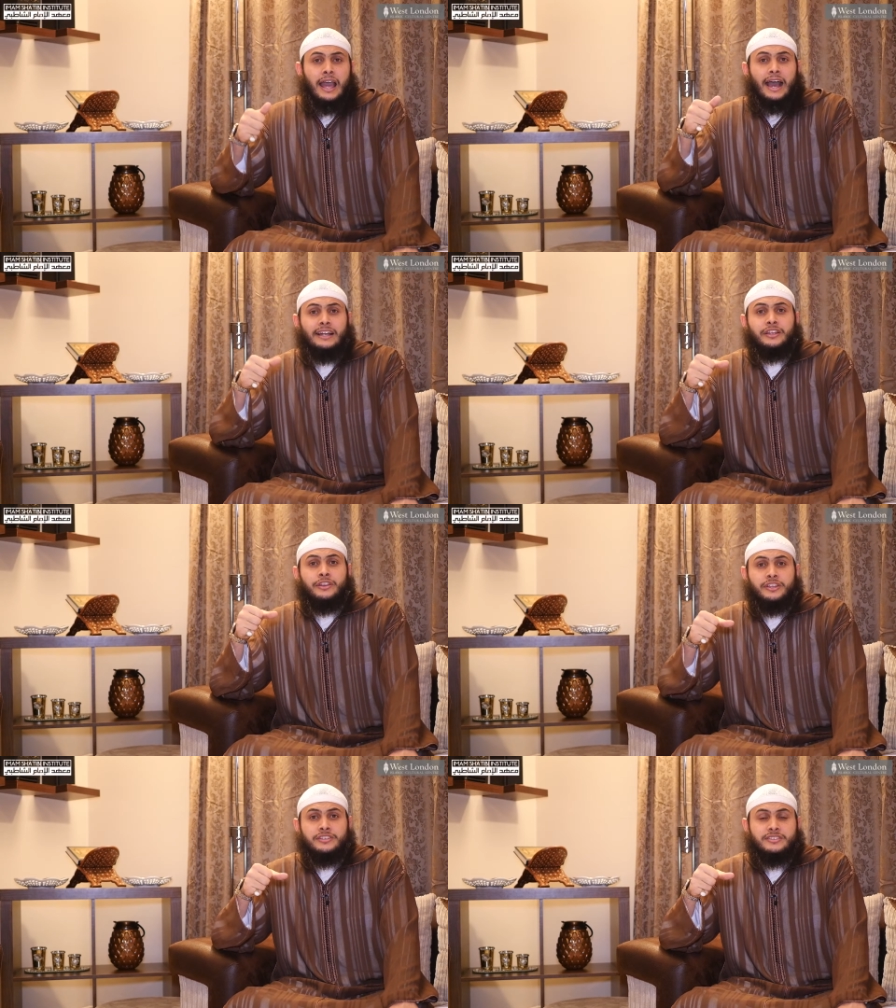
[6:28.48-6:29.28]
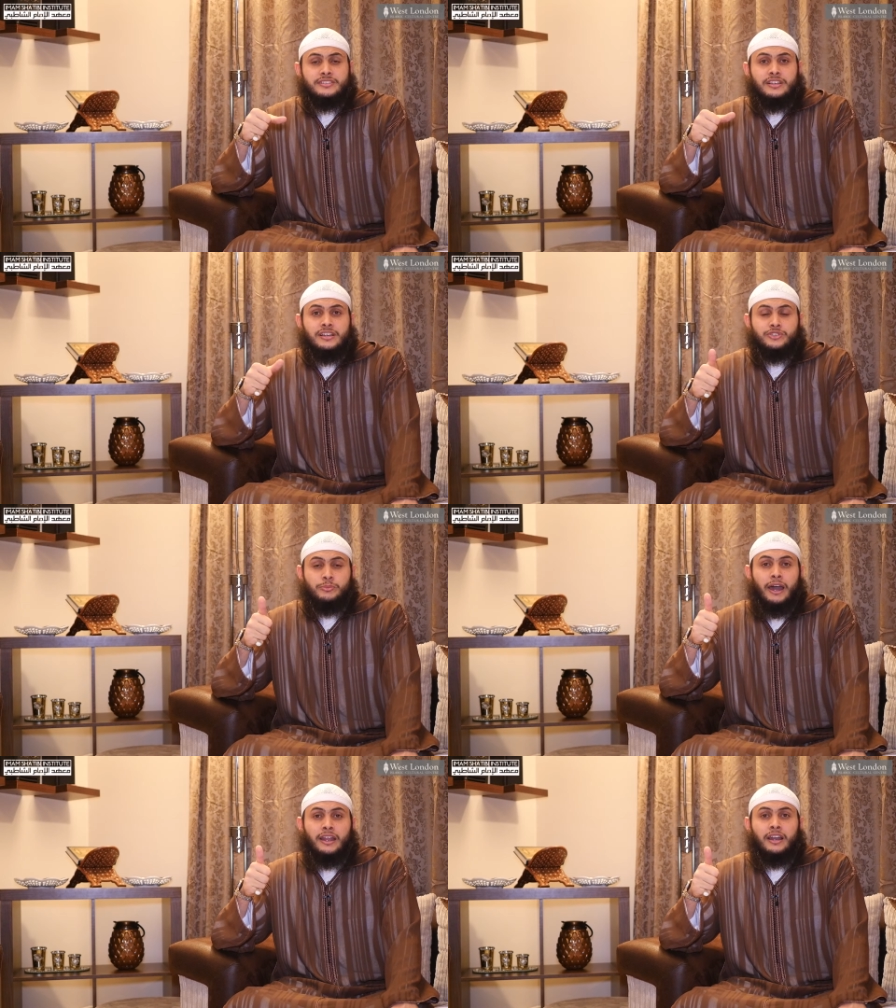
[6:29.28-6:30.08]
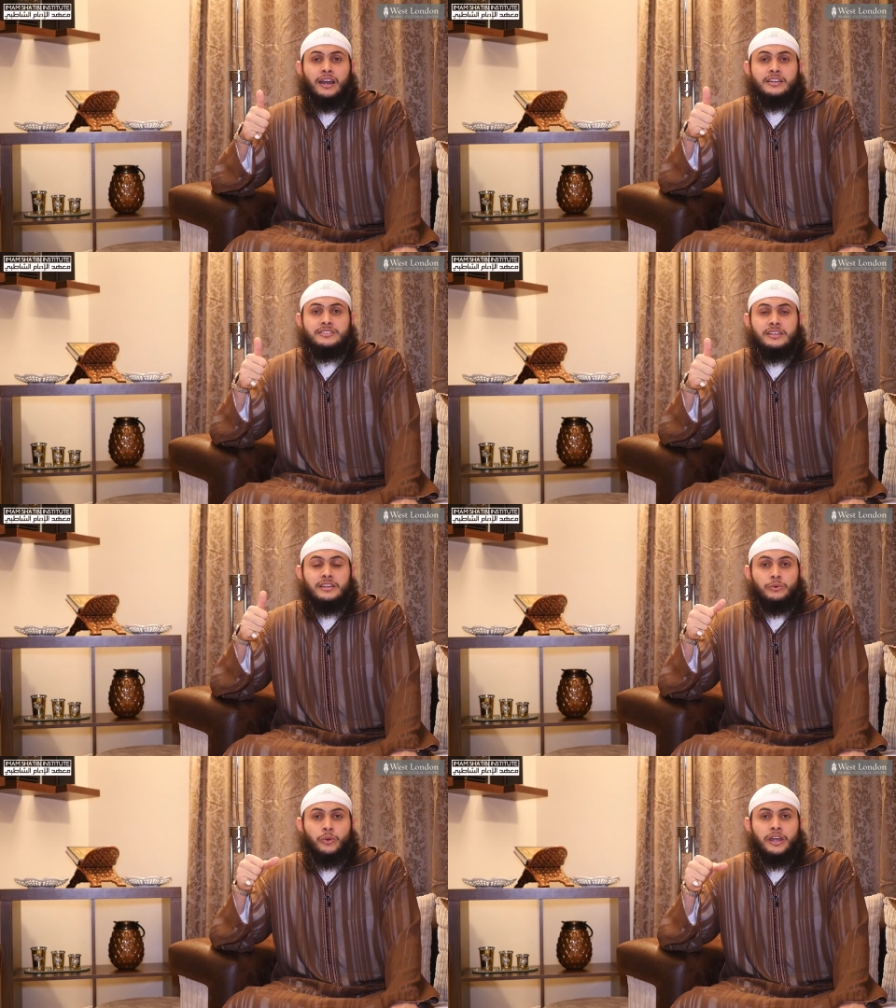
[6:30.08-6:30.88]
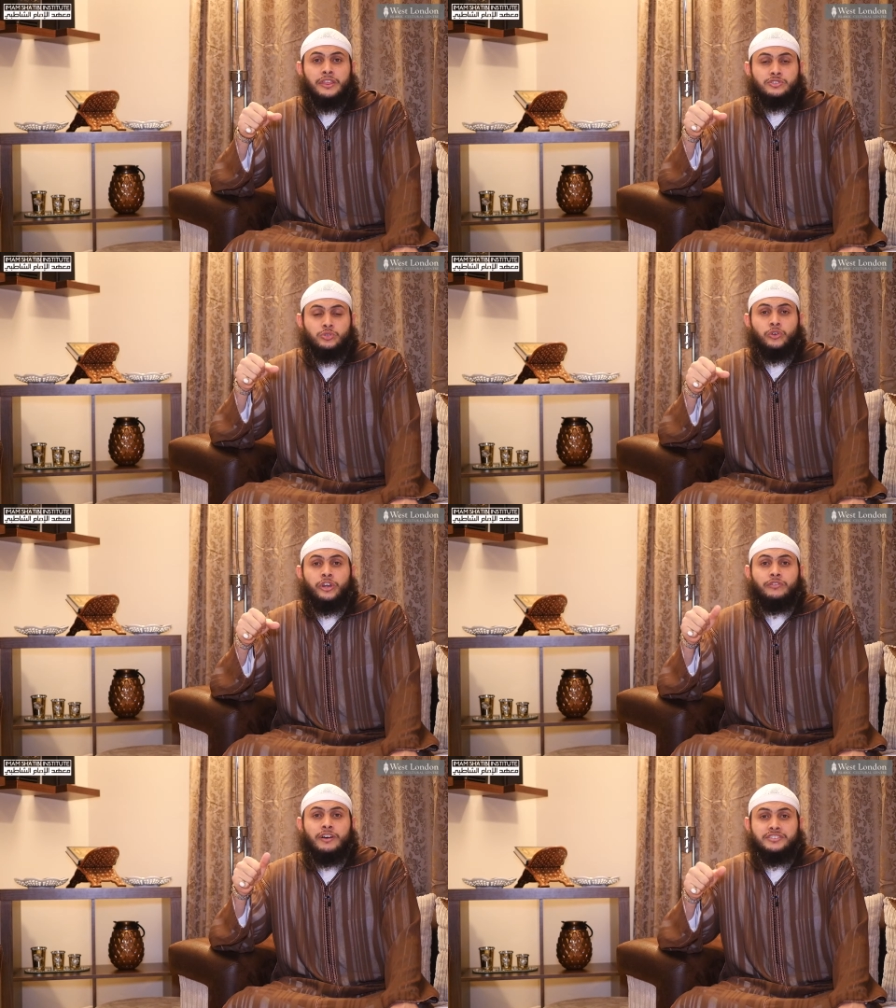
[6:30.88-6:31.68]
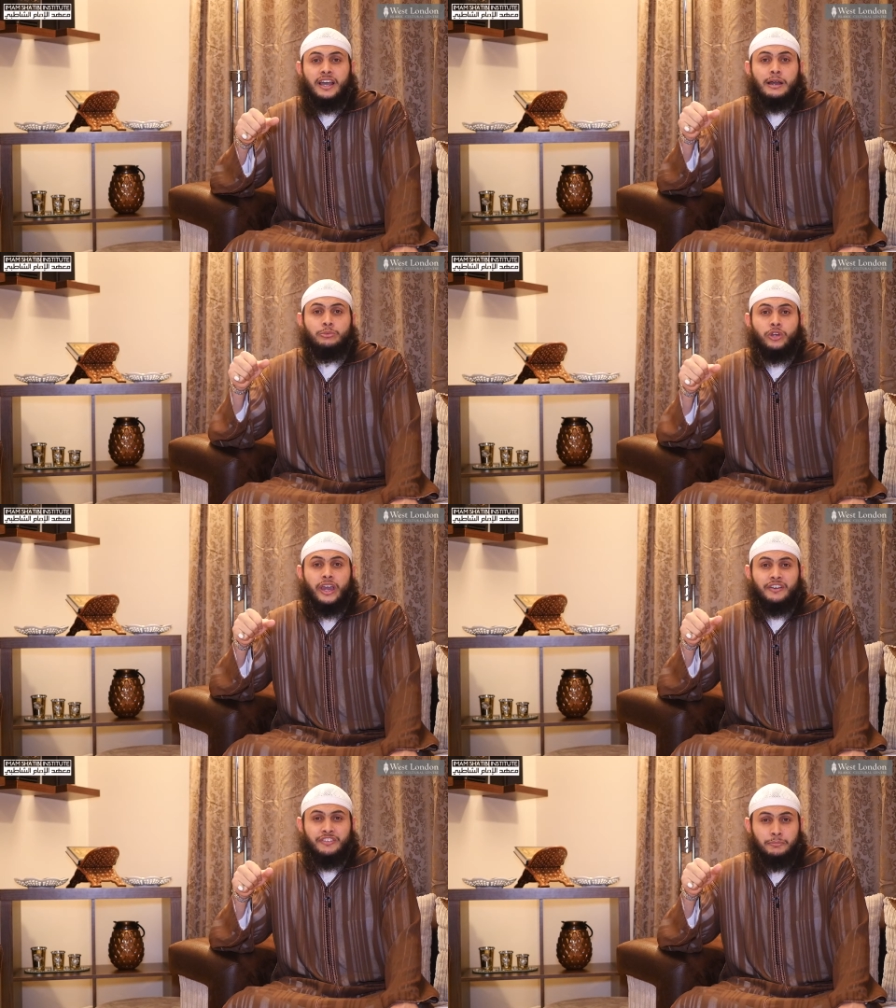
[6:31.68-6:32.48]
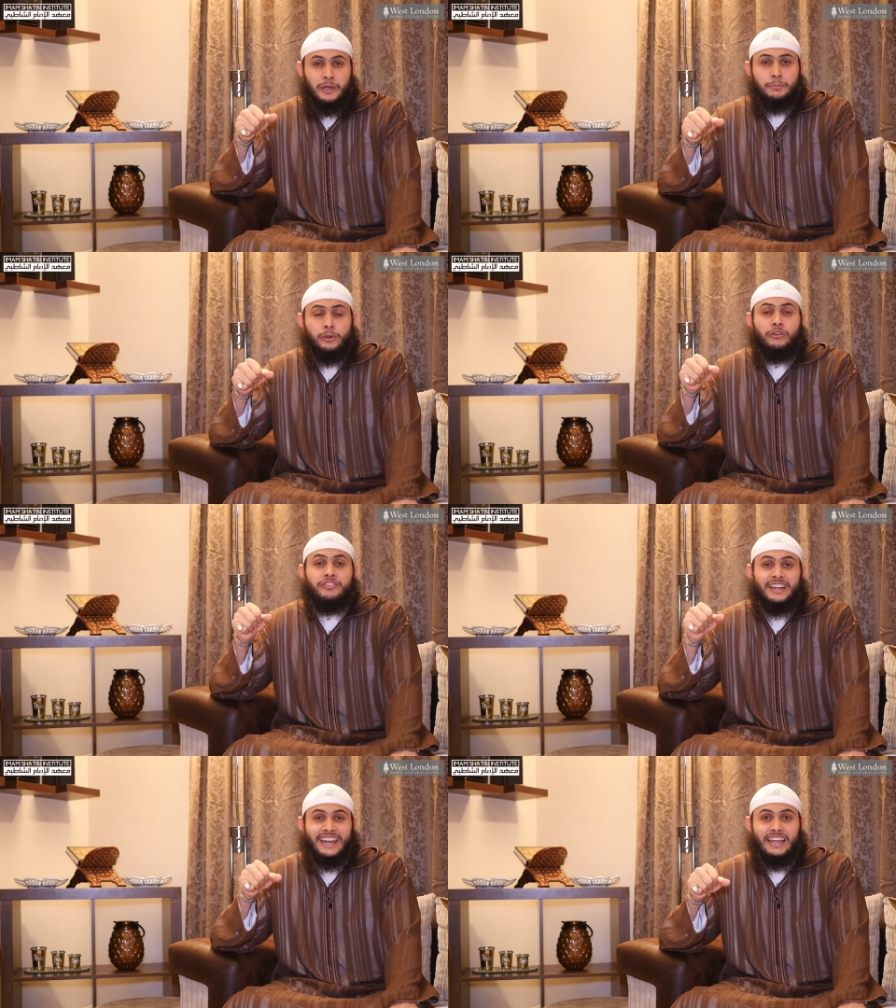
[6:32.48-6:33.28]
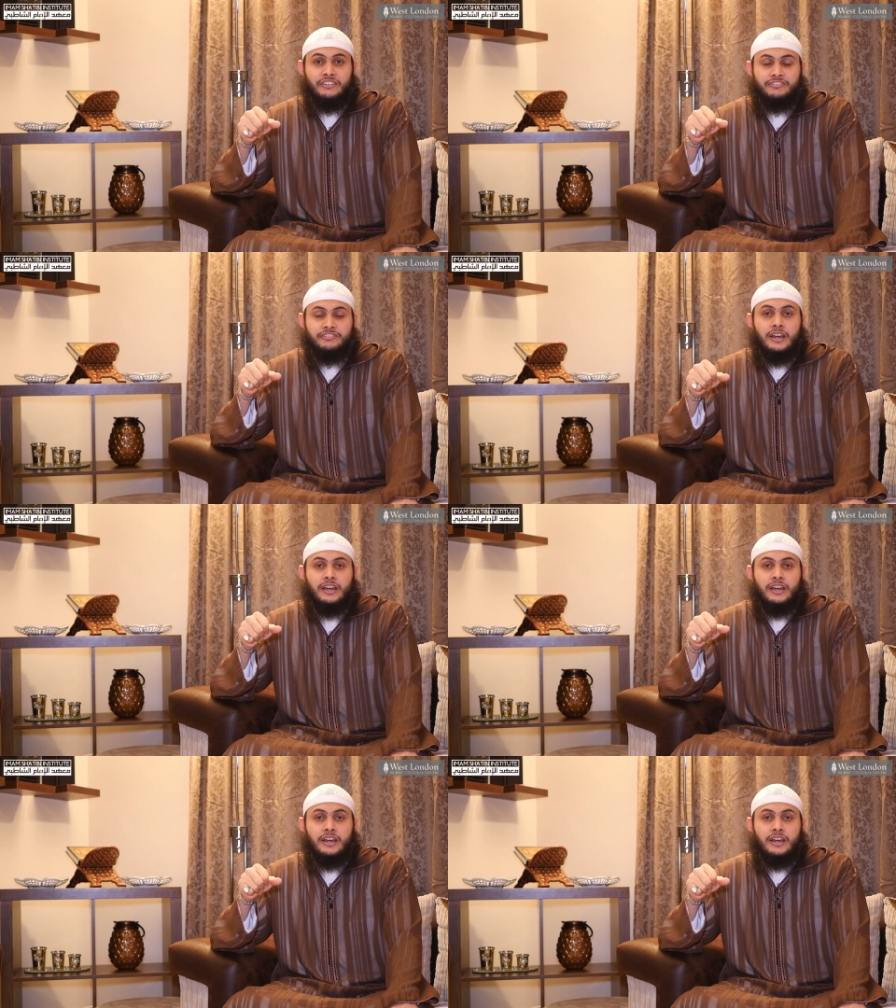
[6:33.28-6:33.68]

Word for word: And in this, subhanAllah, is where the story of Ashabul Kahf, the people of the cave.